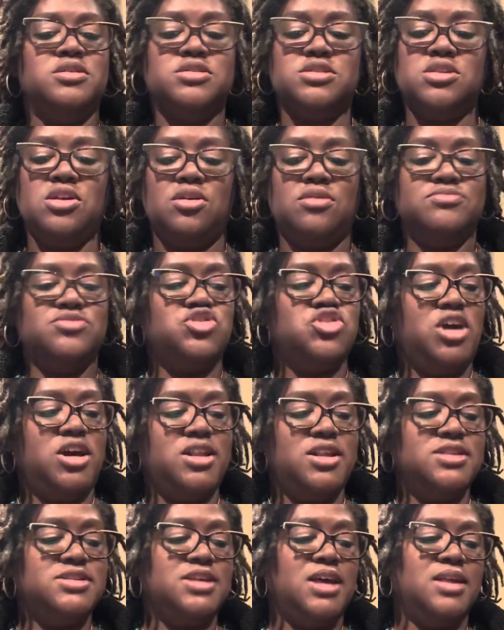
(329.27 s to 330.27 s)
So I'm trying
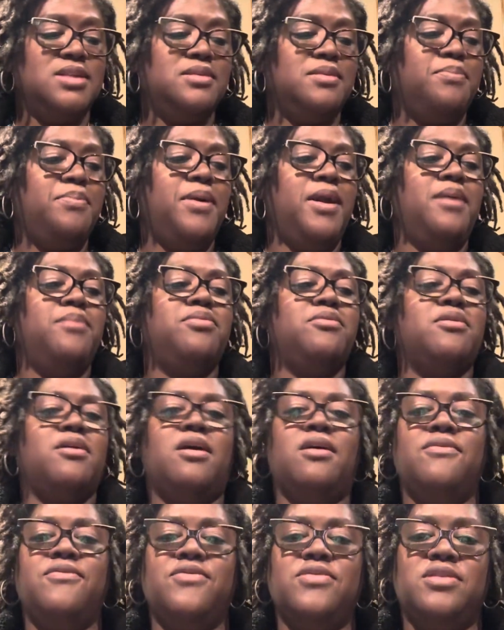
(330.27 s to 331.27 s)
to take the paper
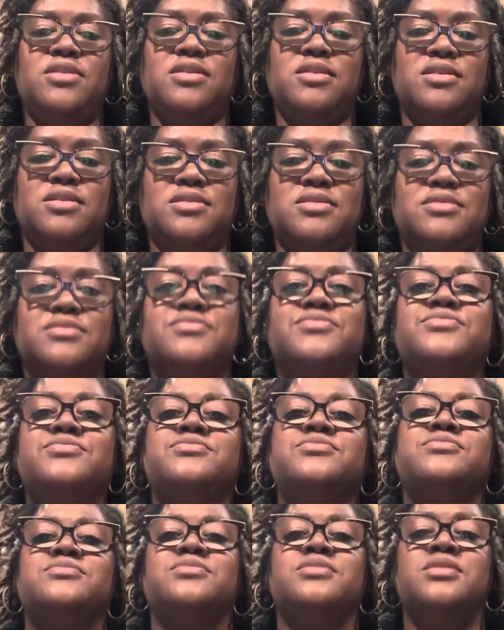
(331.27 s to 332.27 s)
off of the
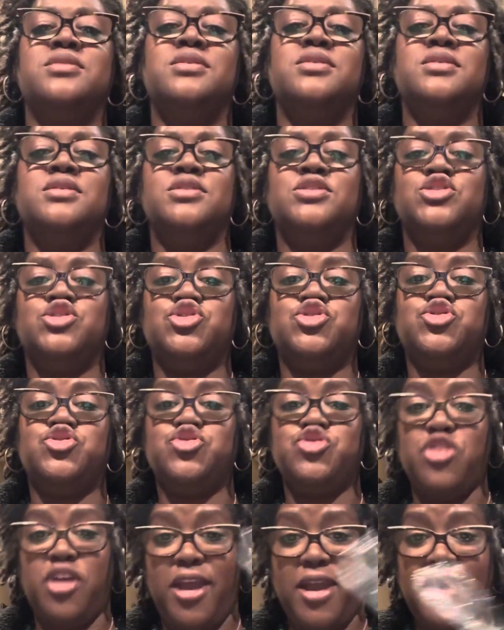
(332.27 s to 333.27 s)

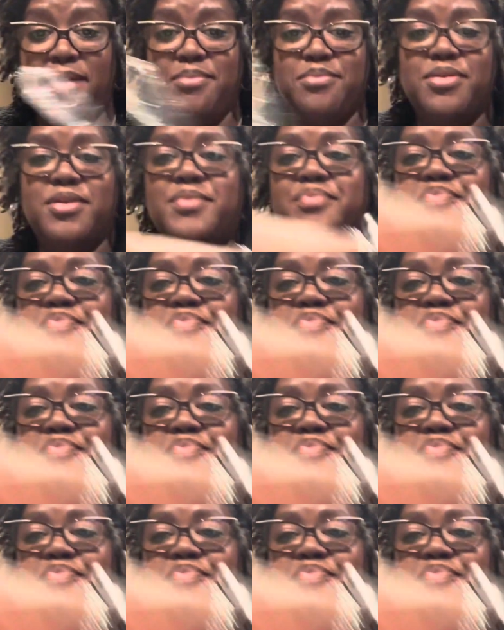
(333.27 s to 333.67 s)
strap.